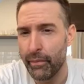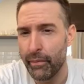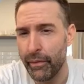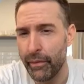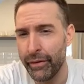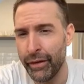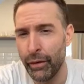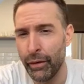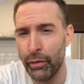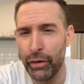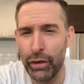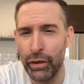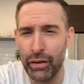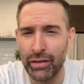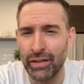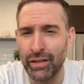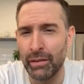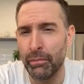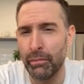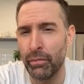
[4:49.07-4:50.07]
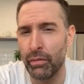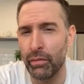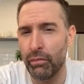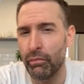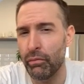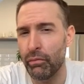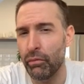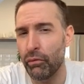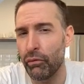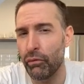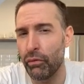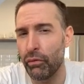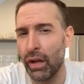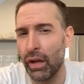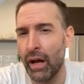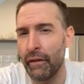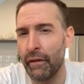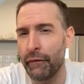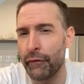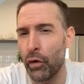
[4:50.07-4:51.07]
So there's some
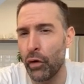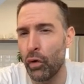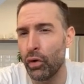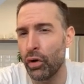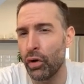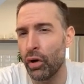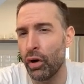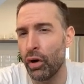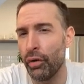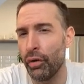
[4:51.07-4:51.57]
live phone call